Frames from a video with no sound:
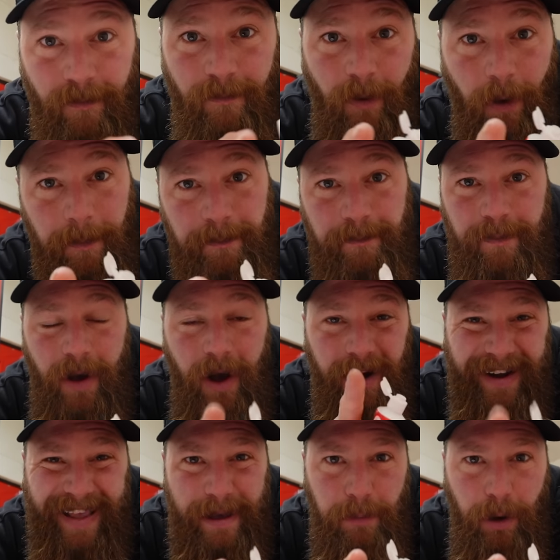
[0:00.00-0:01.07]
Right, I'm
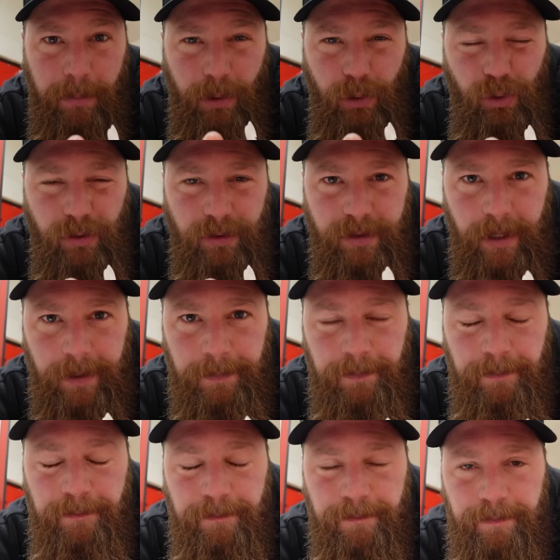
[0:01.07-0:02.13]
gonna get my ablutions done,
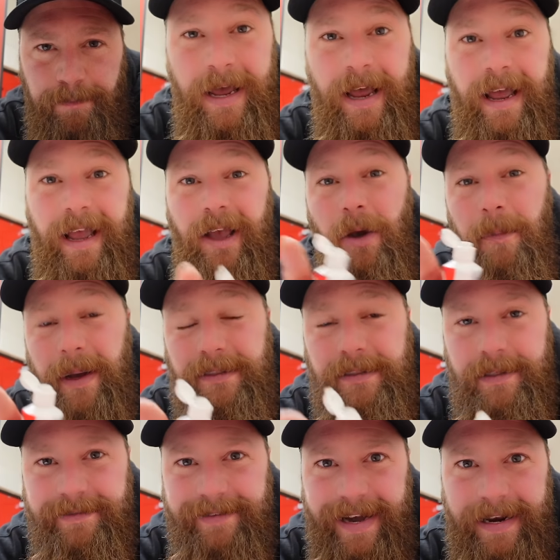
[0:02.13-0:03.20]
go back to
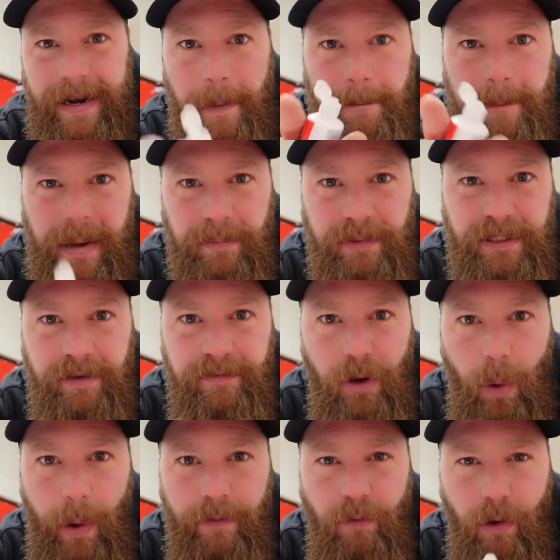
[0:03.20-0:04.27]
the van, make myself a
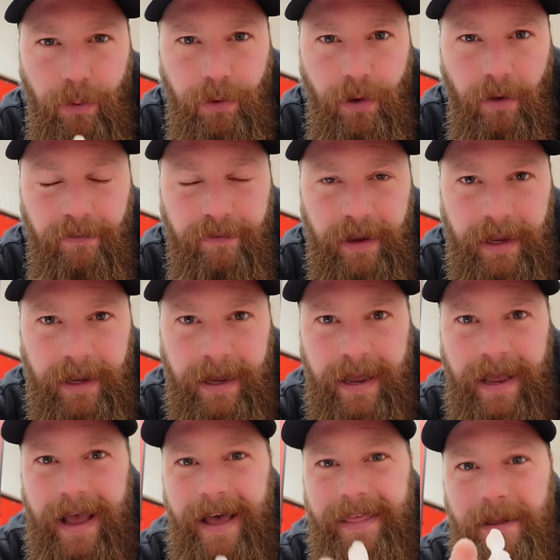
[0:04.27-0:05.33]
quick road coffee,
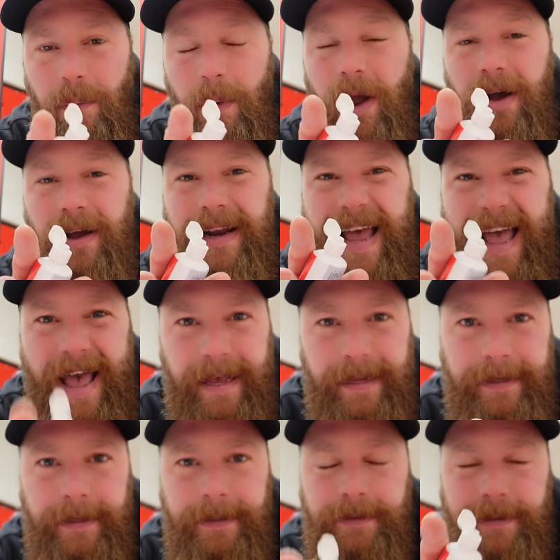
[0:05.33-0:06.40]
and then we are gonna
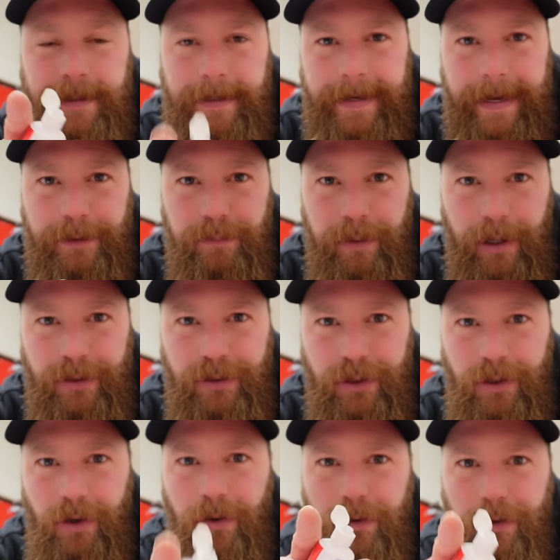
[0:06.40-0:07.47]
head to the next
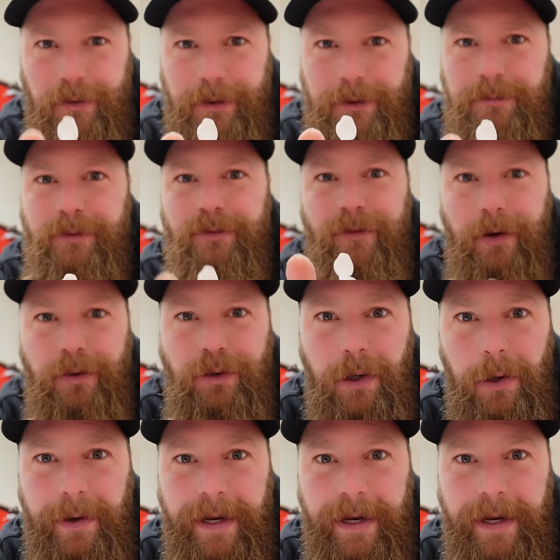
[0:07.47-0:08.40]
person on the Christmas roadshow